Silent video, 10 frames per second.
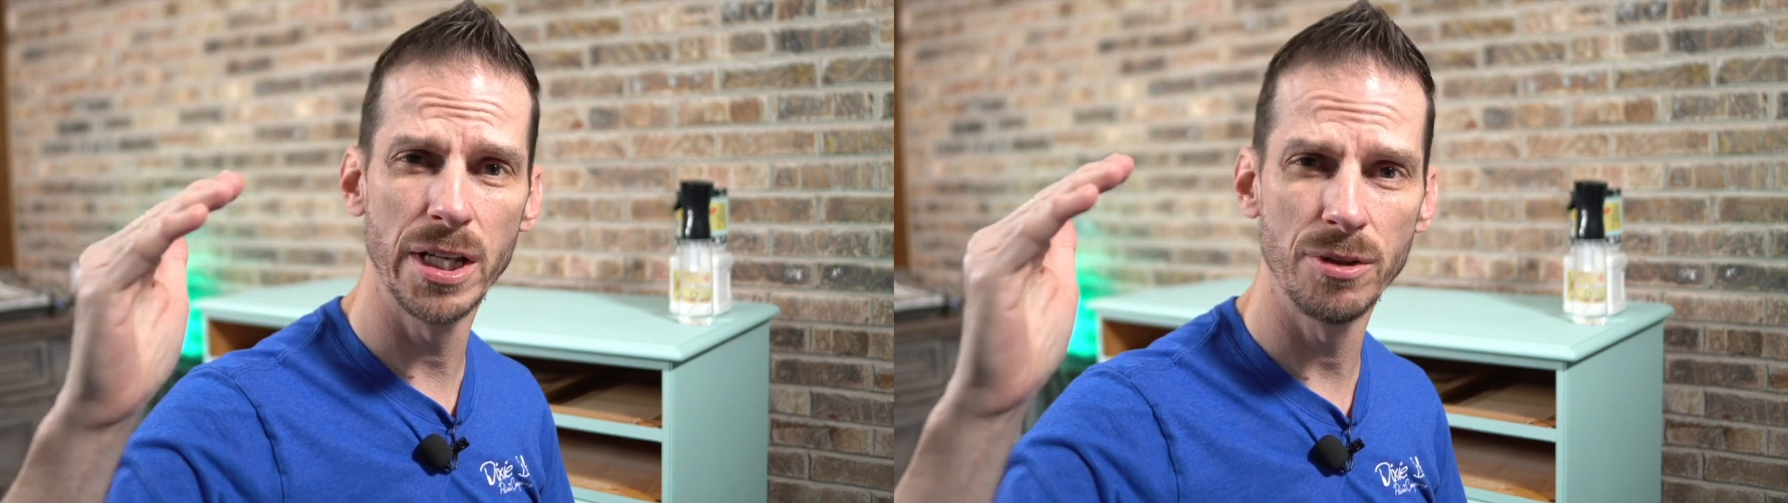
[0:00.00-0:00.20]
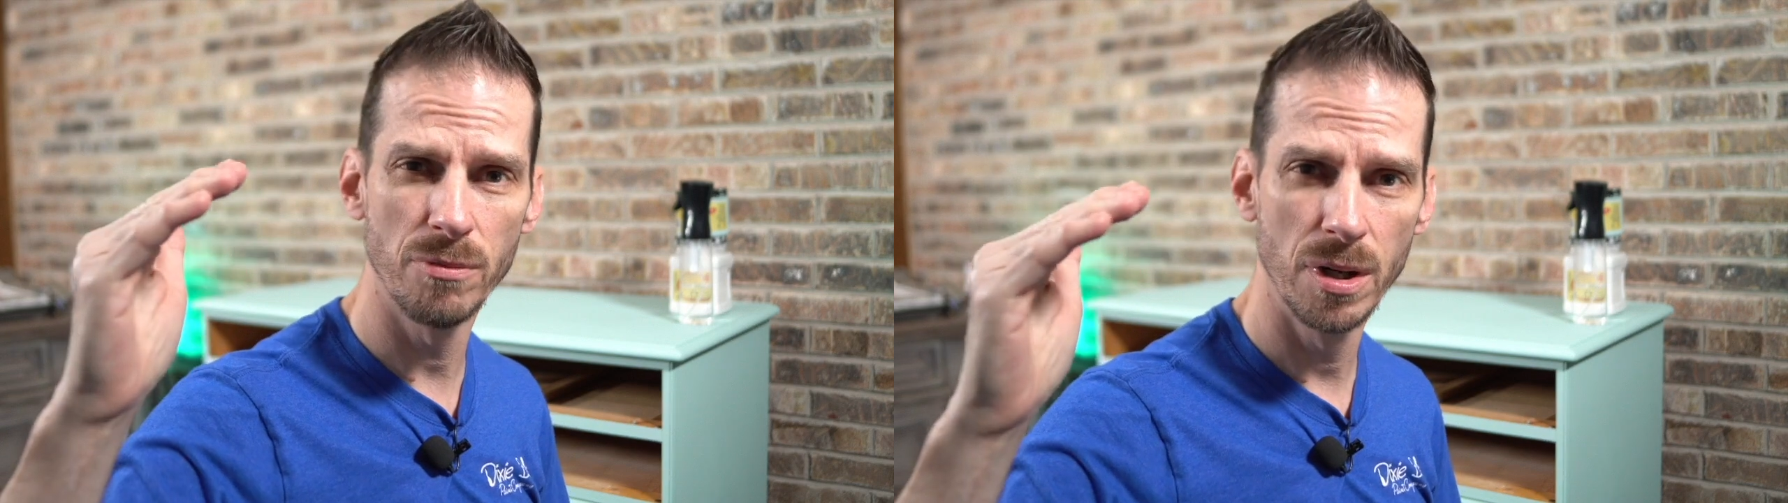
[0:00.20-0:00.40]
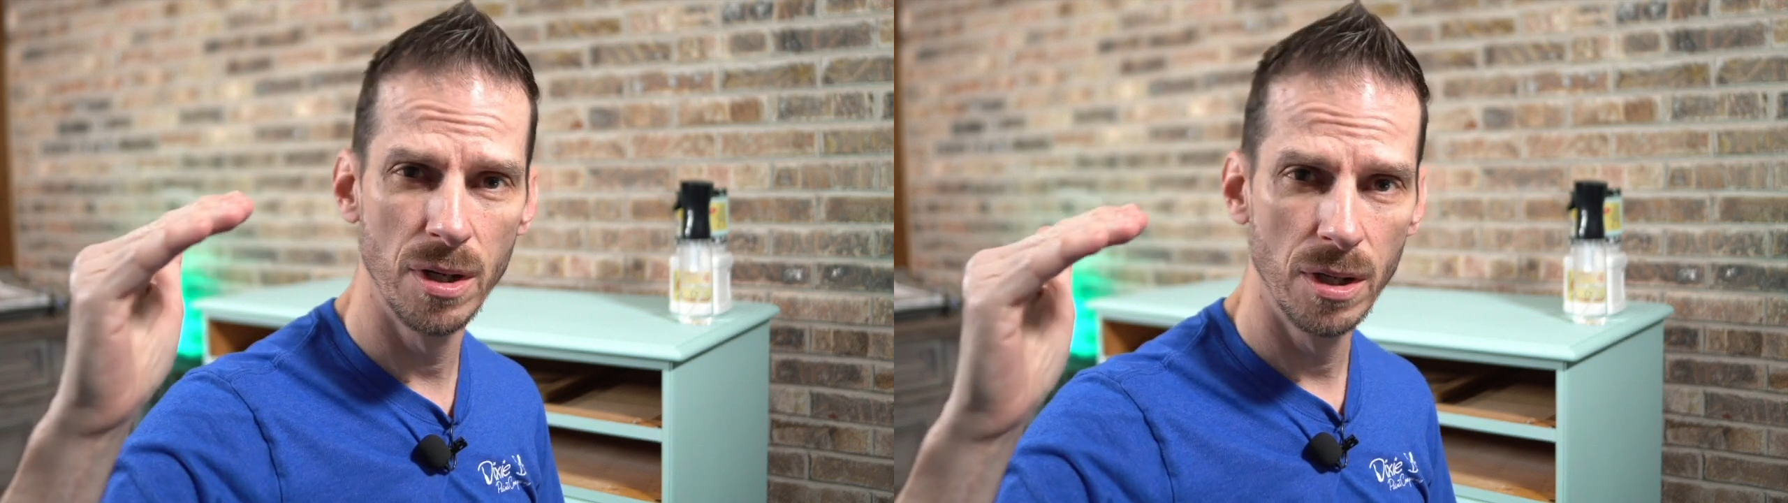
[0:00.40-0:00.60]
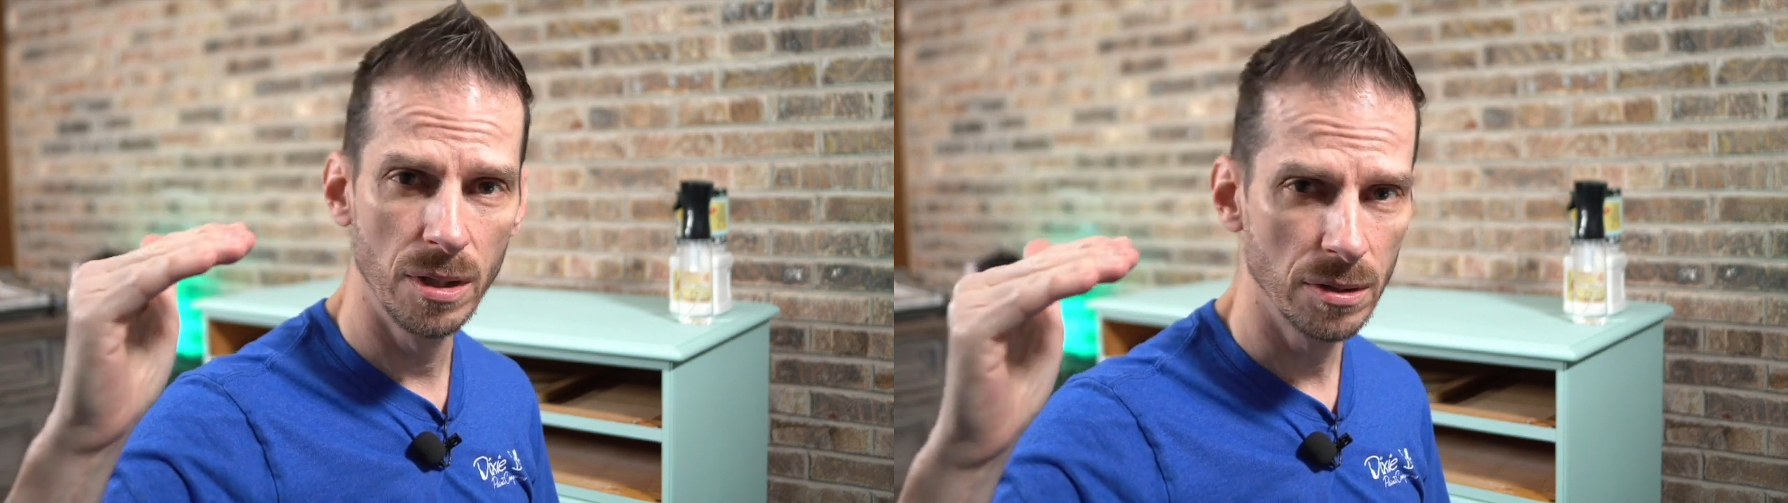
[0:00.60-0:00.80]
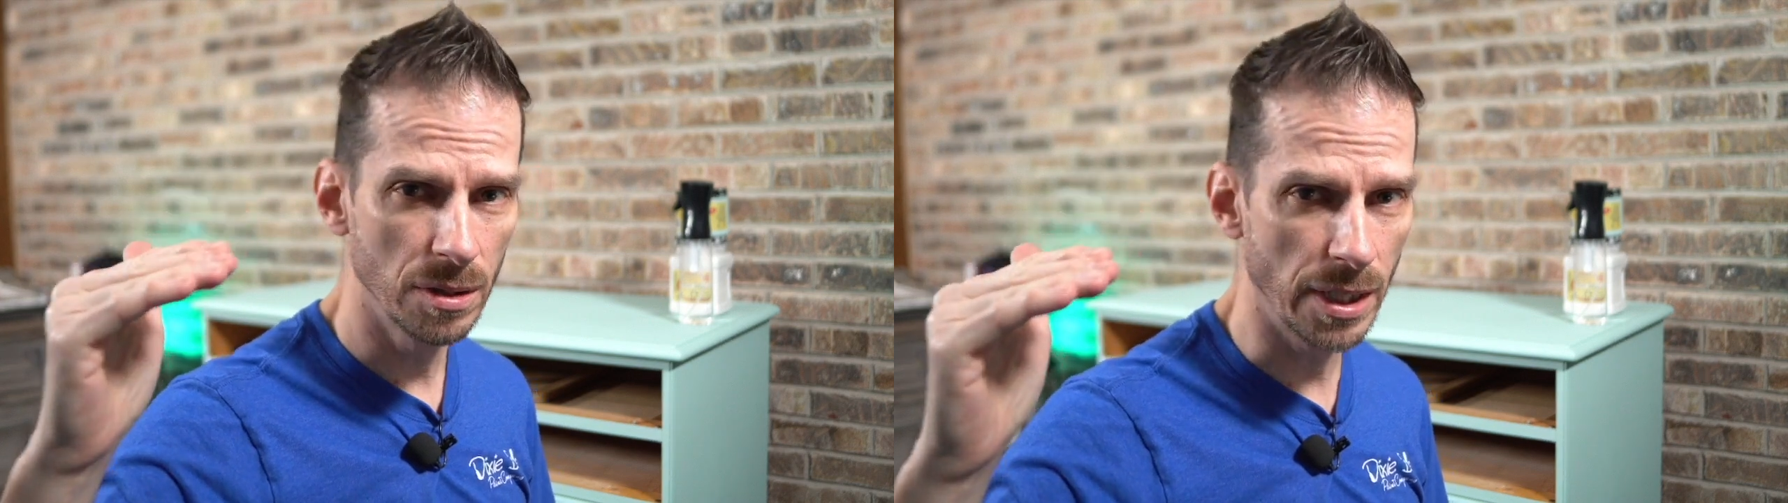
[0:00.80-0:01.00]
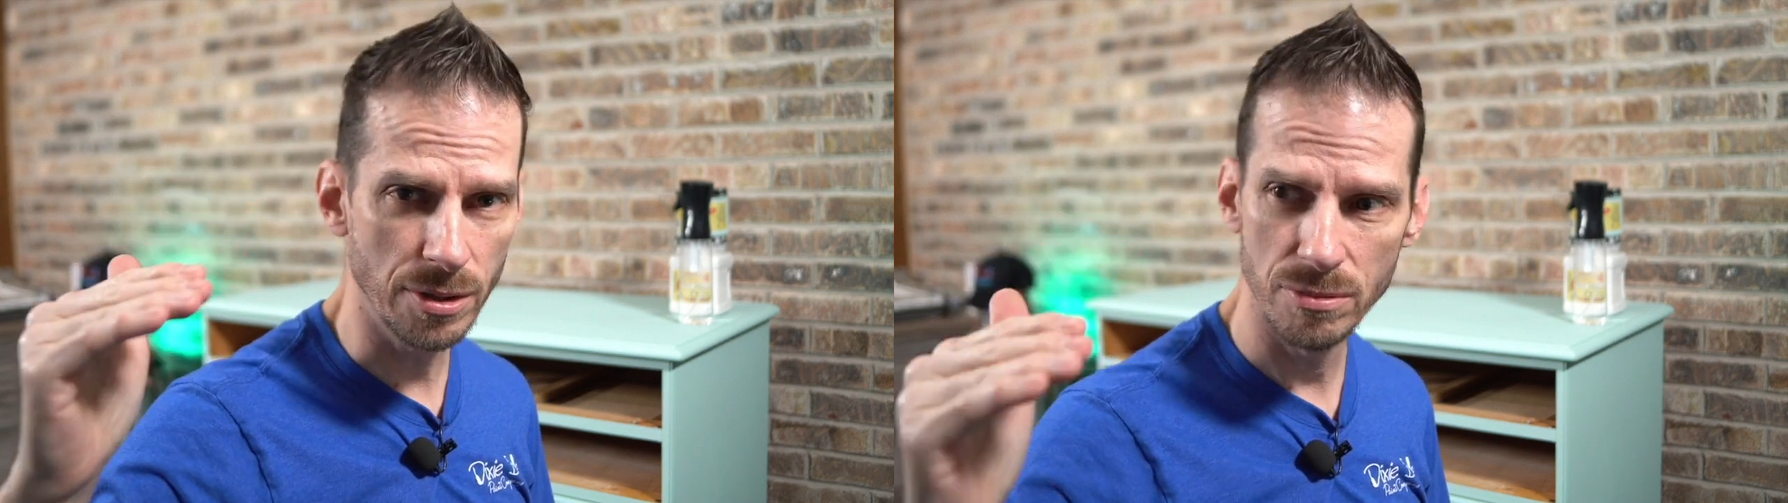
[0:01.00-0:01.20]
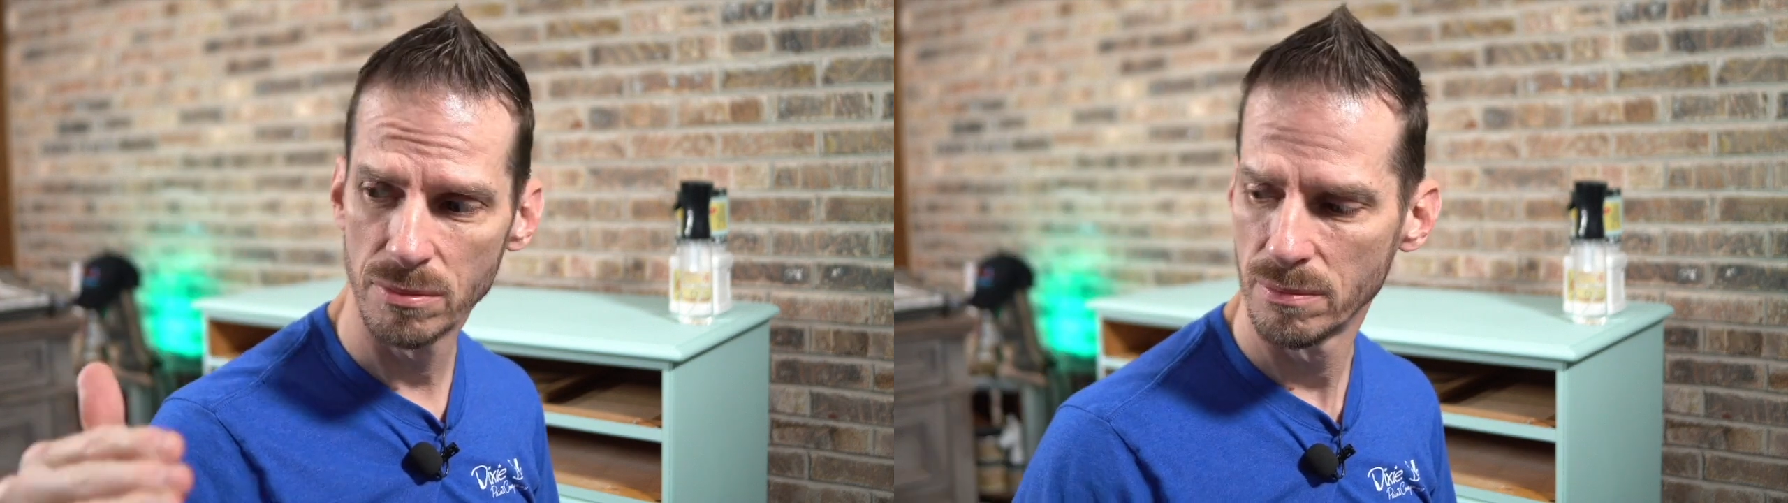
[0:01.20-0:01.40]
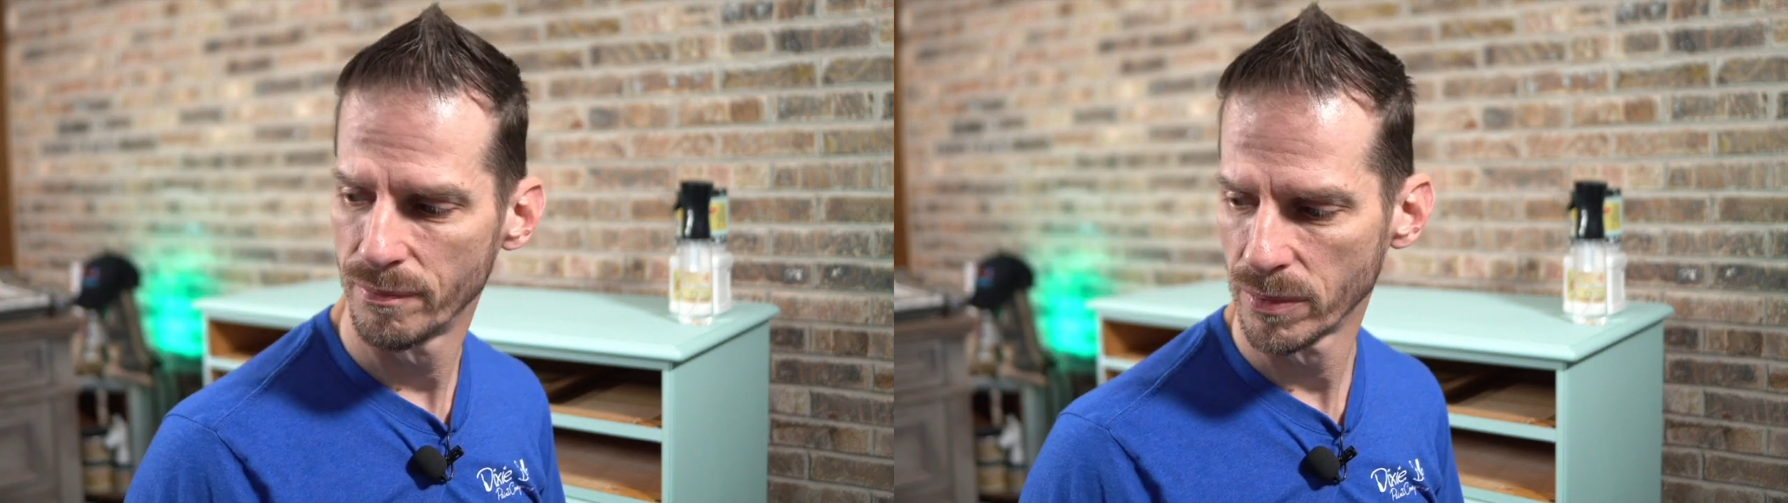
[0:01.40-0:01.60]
really like,